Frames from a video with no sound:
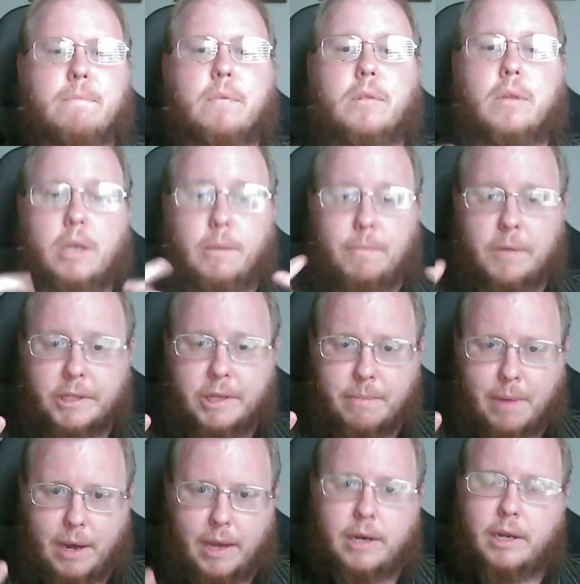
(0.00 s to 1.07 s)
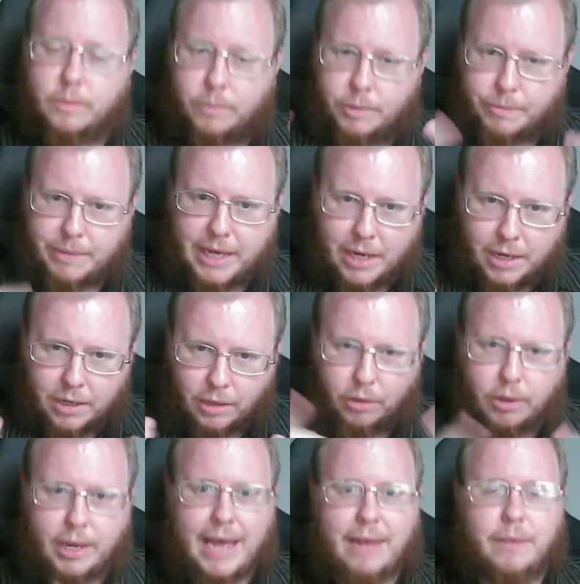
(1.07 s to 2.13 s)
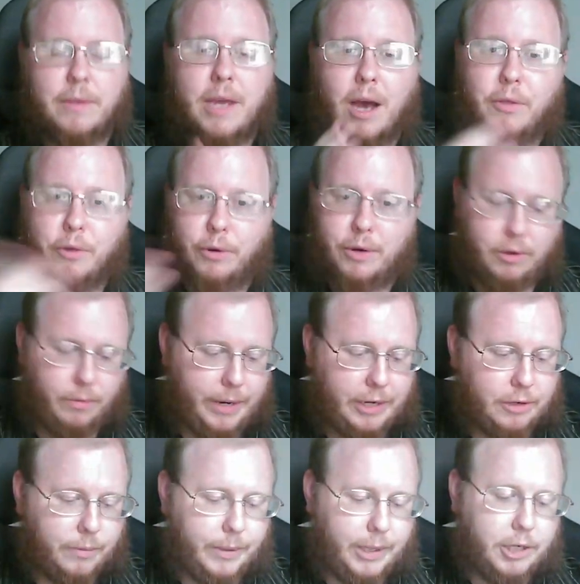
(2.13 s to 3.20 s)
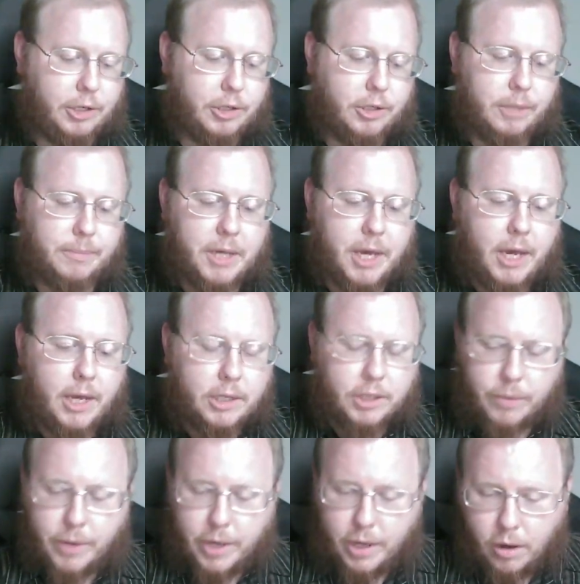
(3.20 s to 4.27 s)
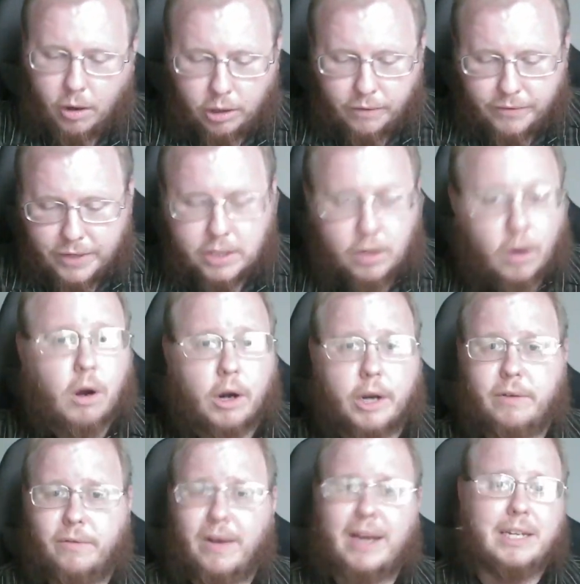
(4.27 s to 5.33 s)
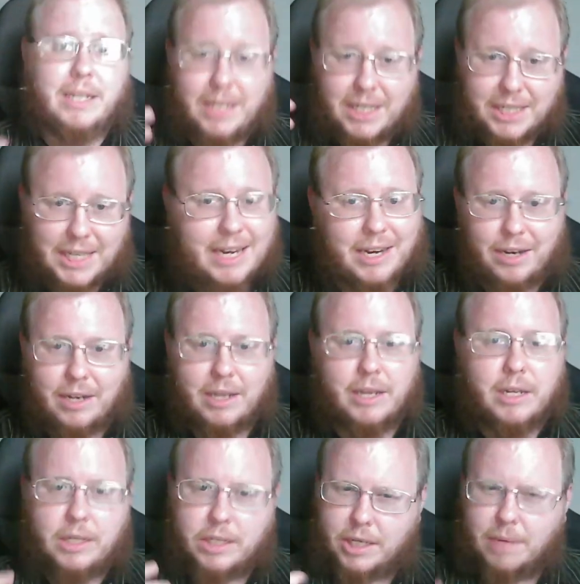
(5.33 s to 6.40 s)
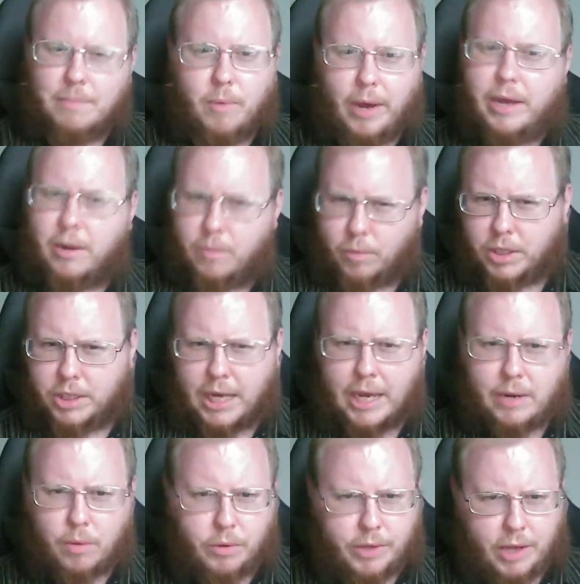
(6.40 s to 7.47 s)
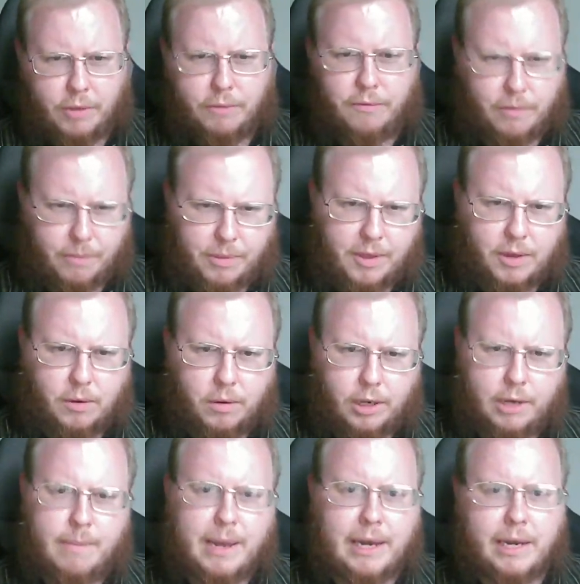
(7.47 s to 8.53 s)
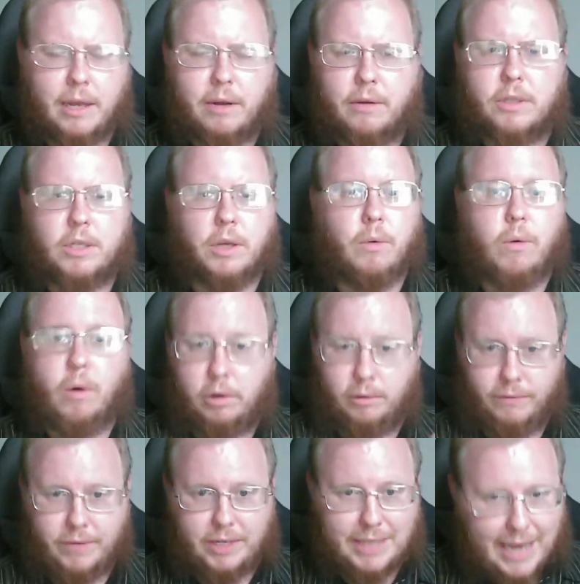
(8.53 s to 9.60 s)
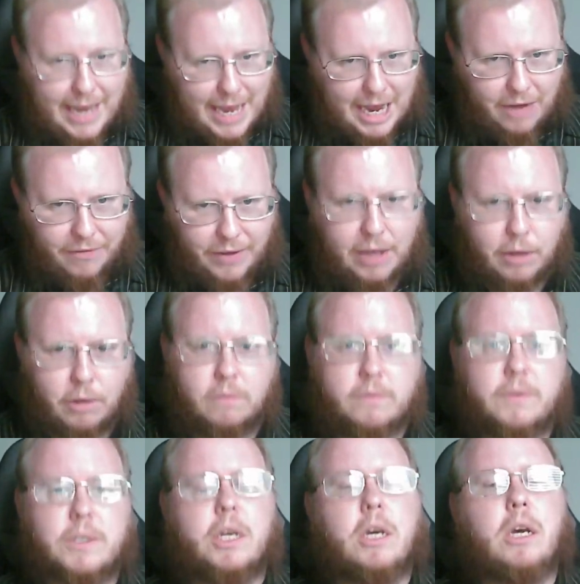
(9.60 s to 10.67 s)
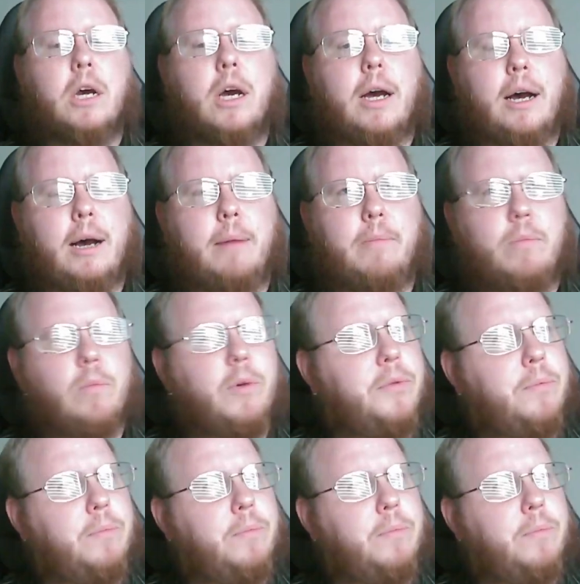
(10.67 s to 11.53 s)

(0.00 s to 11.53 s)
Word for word: Keep this in mind as we begin to look at the other interracial relationships. So, all of these are, in fact, descended in some way on one side or the other from Thingol and Melian. So, all of these half elves um, with